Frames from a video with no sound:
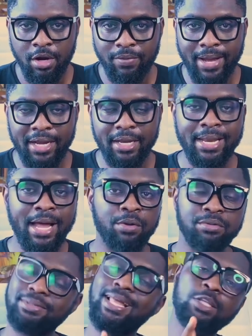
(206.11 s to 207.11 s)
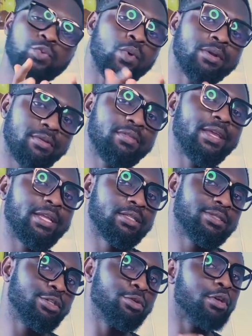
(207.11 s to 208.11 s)
Right now, that's one thing,
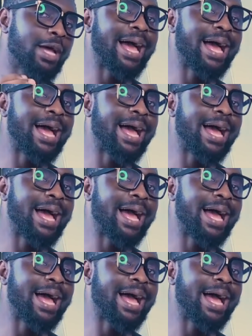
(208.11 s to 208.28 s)
to